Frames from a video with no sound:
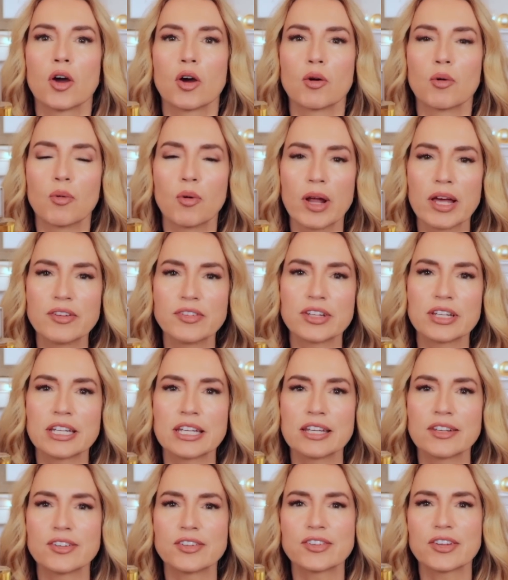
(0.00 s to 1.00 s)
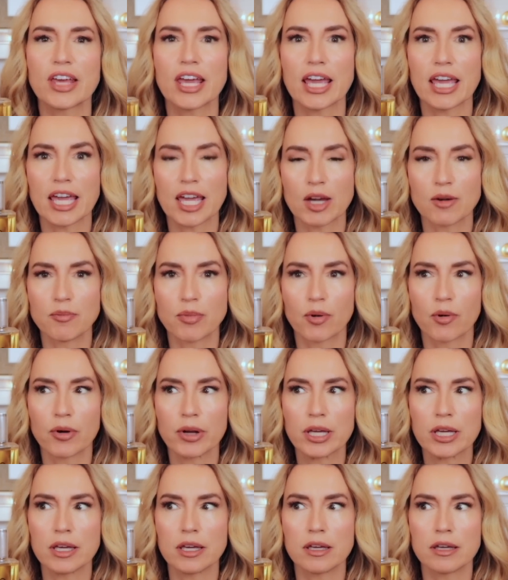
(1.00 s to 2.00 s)
resinous,
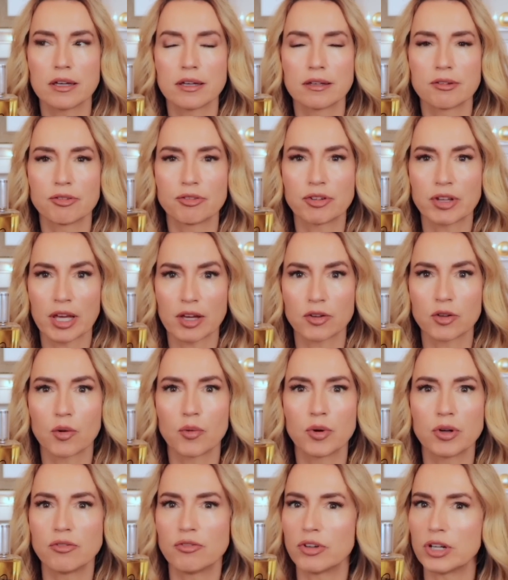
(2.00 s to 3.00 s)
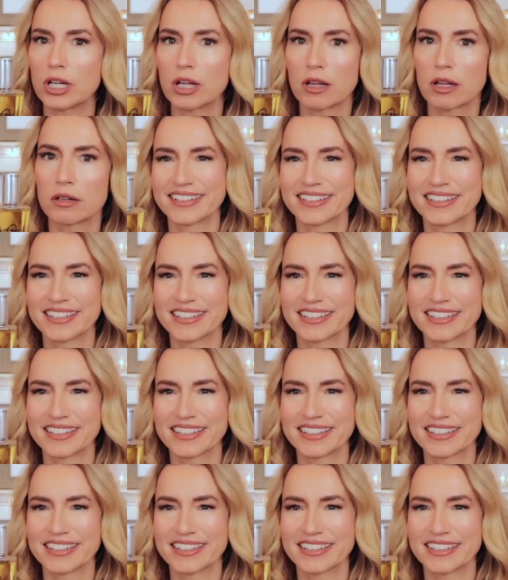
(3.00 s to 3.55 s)
ambery sandalwood vanilla.